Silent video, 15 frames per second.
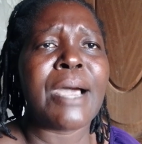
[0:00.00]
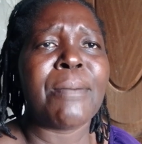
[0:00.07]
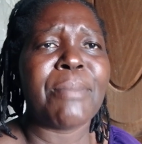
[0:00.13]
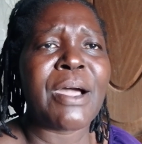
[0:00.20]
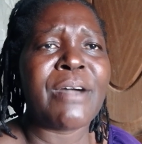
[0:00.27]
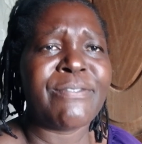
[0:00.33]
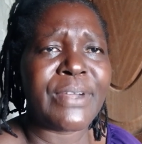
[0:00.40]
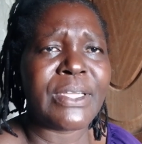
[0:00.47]
up
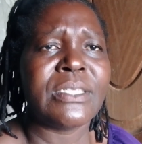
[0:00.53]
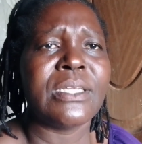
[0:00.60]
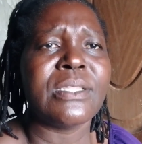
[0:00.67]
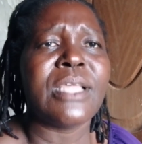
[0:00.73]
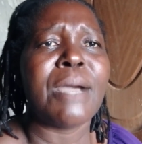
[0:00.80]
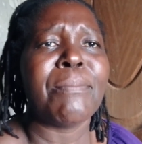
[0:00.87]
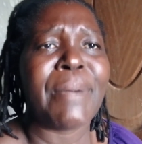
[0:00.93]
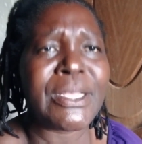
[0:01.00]
affecting
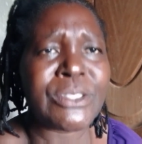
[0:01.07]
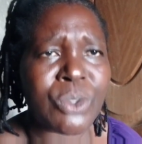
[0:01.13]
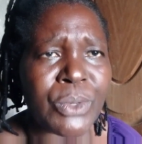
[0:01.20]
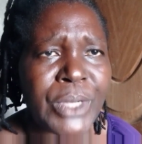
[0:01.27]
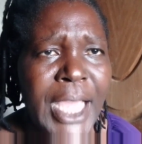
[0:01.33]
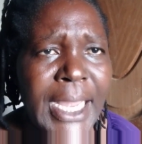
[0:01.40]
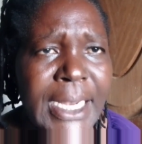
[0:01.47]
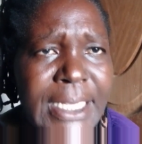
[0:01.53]
their
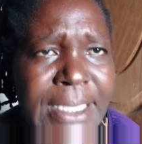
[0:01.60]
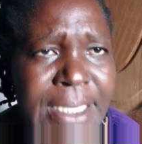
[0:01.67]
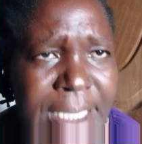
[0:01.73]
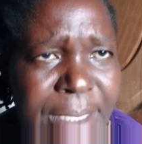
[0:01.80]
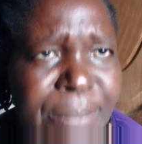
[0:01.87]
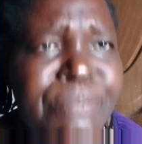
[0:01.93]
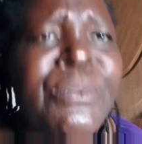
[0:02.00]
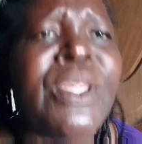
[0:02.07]

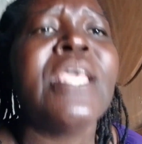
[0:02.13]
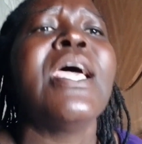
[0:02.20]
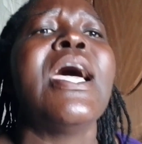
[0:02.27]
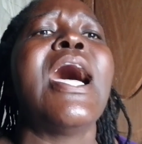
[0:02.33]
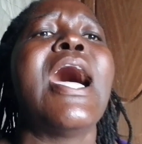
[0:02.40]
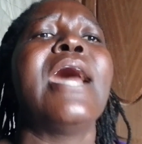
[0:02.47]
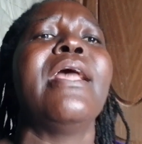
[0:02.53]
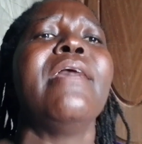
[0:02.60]
personality.
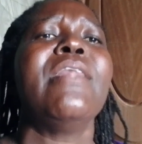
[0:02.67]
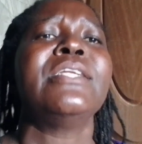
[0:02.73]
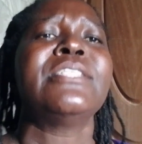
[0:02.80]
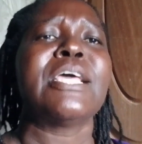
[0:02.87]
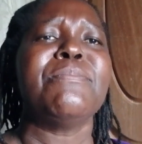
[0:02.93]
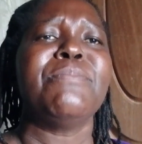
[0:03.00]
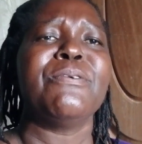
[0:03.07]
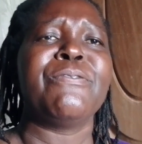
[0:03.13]
Another
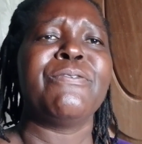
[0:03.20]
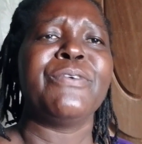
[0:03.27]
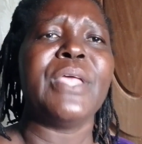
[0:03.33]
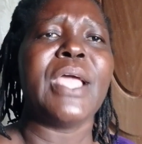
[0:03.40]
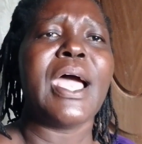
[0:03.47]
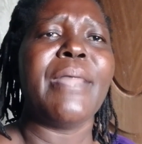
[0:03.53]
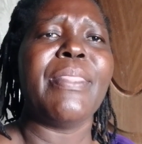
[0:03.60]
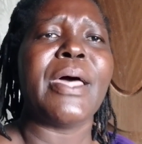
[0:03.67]
type of
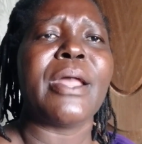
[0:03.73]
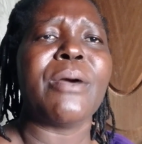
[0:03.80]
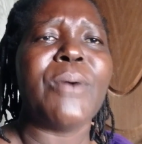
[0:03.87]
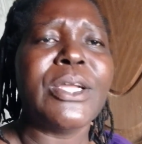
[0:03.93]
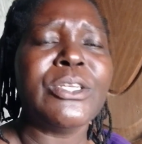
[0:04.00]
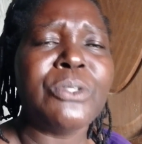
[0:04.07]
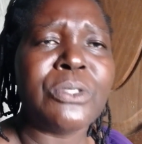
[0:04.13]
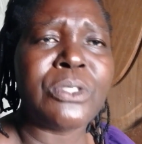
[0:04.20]
fear that I
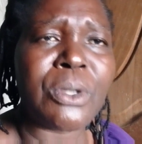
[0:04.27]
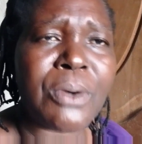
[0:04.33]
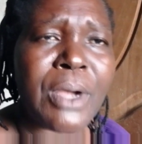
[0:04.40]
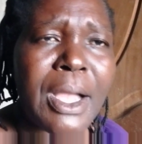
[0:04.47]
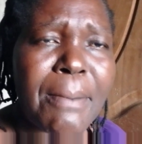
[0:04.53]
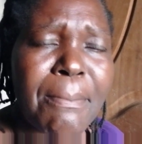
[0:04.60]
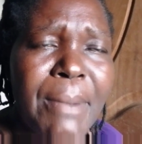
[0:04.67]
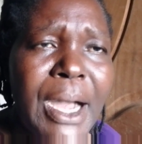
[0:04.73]
want to talk
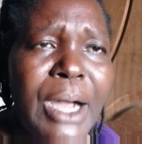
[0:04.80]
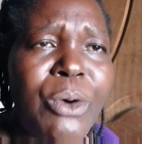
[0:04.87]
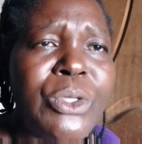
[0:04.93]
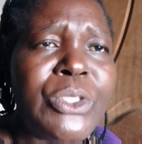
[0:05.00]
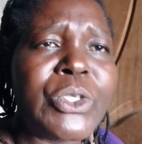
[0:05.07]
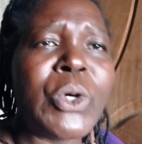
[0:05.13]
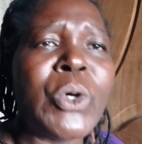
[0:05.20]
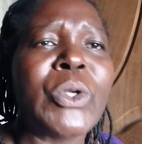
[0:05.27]

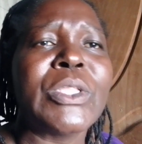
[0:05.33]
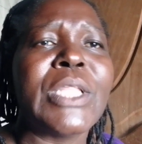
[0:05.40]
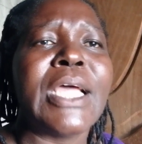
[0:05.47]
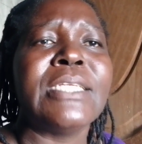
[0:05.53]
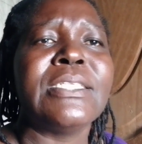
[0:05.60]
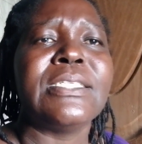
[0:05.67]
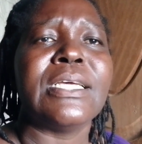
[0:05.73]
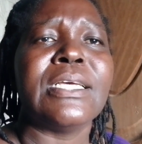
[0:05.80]
about, or
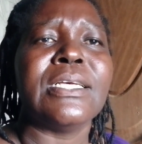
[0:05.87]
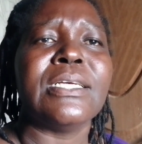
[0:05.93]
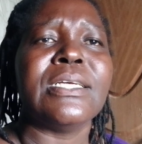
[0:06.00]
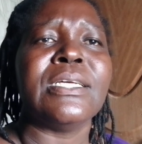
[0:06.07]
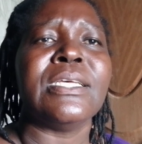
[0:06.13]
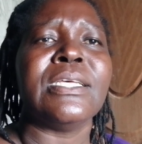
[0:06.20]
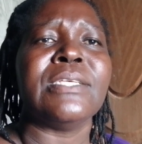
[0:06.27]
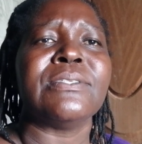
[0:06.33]
that
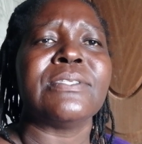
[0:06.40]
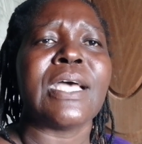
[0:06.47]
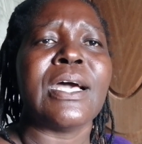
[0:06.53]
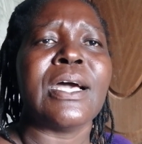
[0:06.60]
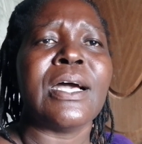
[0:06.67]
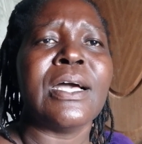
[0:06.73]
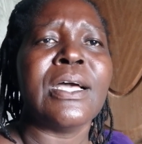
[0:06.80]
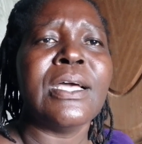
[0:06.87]
is
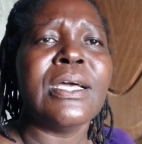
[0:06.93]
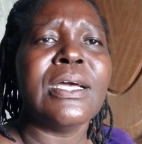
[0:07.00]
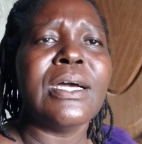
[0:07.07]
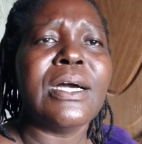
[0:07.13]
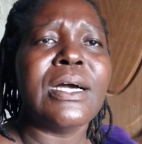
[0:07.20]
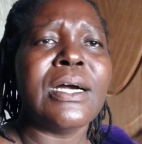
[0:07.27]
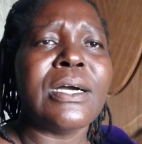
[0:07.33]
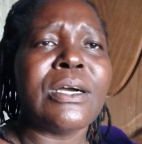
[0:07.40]

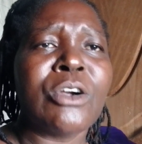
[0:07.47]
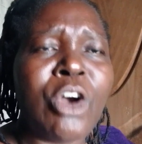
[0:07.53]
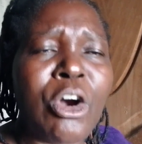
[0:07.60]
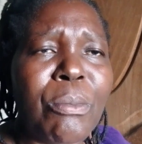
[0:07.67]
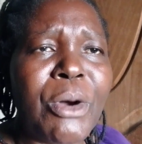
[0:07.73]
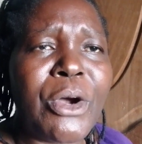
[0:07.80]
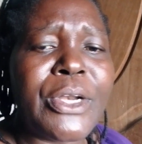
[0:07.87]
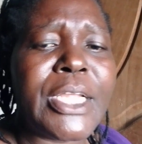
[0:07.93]

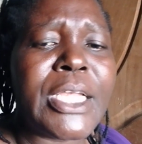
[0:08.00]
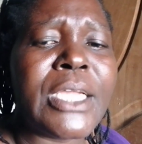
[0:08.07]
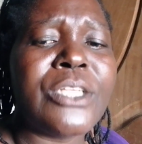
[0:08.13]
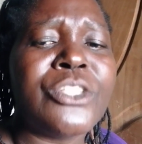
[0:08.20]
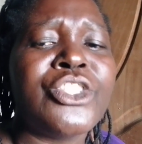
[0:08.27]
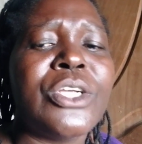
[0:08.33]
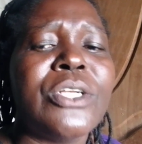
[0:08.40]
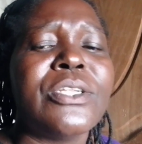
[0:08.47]
common
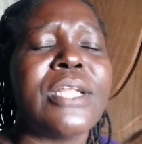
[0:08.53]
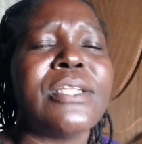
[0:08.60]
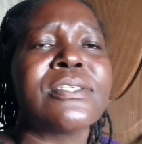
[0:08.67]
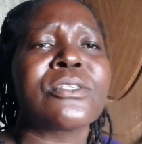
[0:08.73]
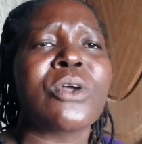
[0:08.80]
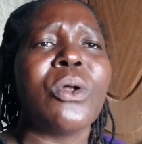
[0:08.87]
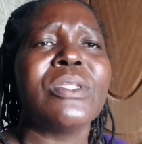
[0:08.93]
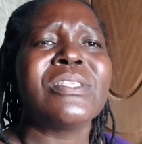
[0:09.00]
in children,
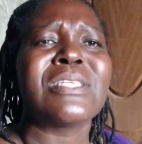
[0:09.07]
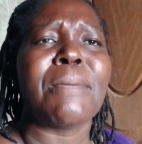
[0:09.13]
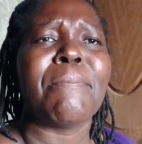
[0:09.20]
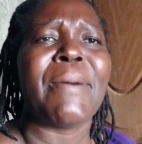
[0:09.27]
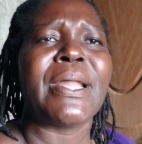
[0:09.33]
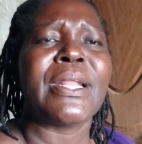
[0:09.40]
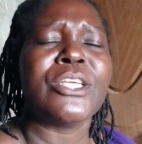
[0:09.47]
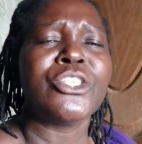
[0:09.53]
is called
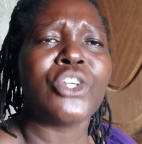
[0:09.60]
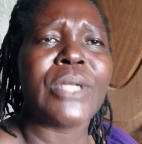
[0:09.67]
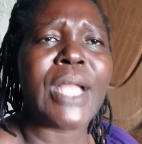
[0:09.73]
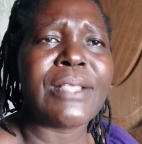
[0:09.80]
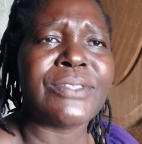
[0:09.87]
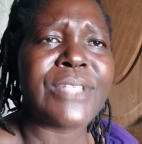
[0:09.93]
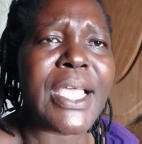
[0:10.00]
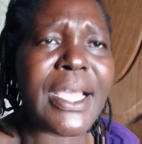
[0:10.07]
separation
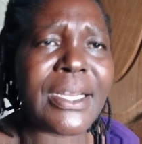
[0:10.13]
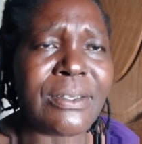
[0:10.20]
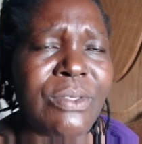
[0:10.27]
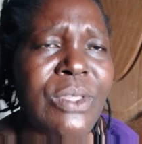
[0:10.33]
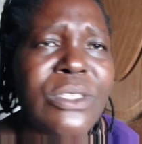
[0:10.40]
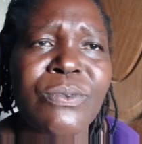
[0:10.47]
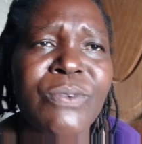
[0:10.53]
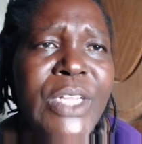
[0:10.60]
anxiety.
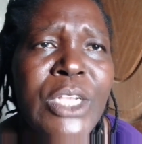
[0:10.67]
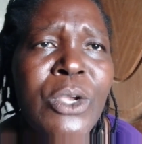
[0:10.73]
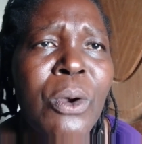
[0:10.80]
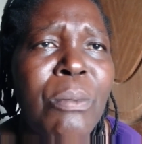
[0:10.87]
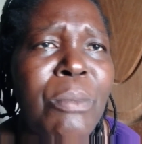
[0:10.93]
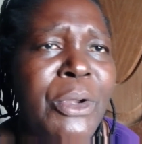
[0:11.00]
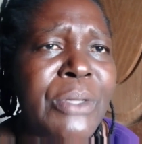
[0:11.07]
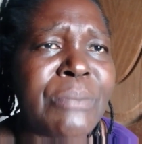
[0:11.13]
This is very
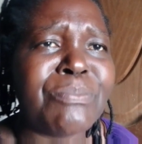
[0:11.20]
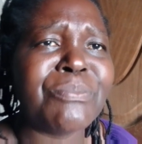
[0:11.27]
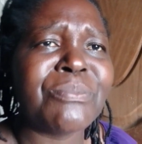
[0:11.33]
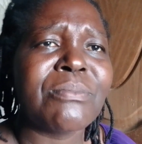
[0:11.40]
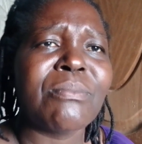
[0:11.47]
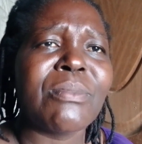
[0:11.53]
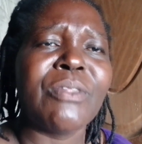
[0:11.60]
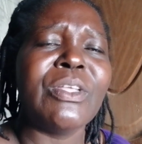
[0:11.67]
common.
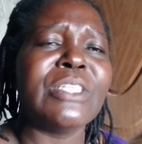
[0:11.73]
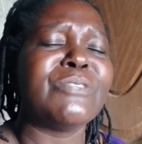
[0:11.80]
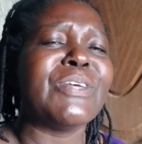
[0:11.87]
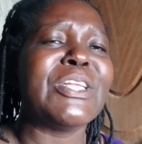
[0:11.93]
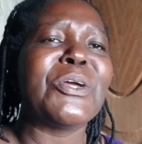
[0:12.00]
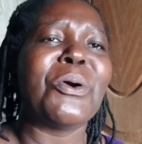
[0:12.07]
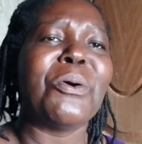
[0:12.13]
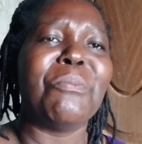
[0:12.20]
This is
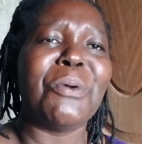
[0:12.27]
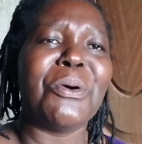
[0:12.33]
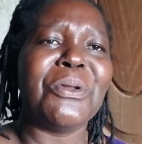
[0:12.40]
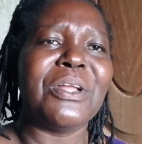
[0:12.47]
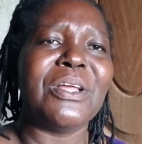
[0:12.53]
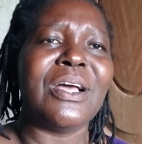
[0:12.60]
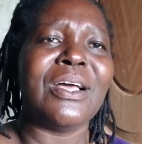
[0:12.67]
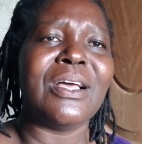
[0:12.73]
very
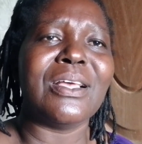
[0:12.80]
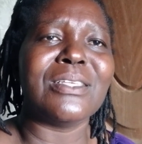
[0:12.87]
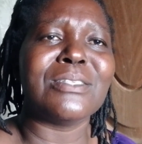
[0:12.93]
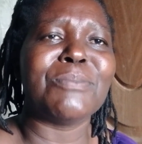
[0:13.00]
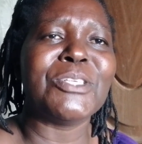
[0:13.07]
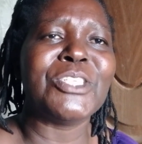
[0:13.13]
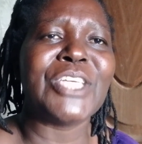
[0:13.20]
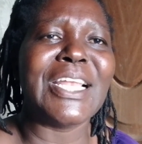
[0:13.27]
common,
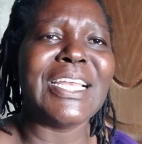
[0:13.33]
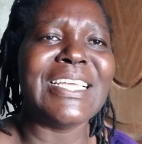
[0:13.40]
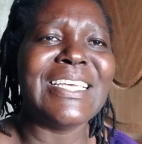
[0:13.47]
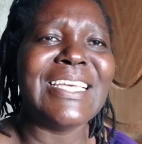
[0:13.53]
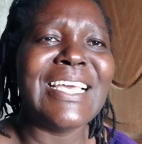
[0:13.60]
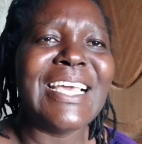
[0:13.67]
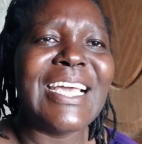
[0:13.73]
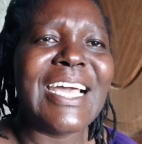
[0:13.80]
especially